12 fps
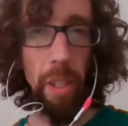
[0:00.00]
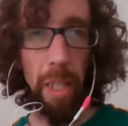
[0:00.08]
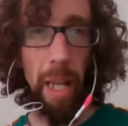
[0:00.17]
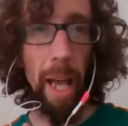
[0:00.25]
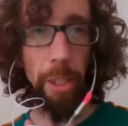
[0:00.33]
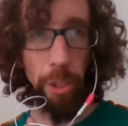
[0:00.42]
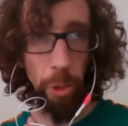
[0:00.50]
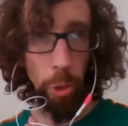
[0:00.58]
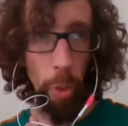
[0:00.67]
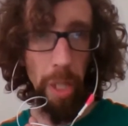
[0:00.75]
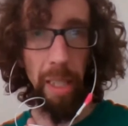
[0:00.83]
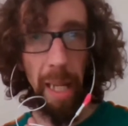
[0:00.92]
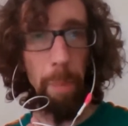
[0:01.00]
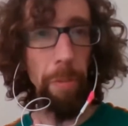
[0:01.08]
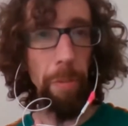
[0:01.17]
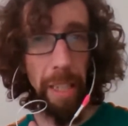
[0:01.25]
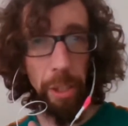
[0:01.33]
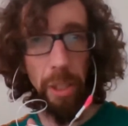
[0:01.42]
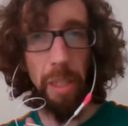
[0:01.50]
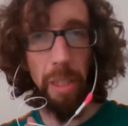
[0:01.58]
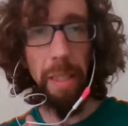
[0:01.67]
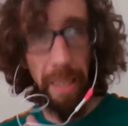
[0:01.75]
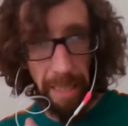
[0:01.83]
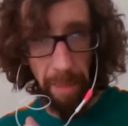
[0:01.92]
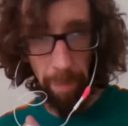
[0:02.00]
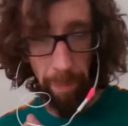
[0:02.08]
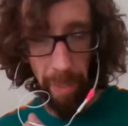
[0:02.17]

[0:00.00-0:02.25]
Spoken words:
and asked to join an amplification team.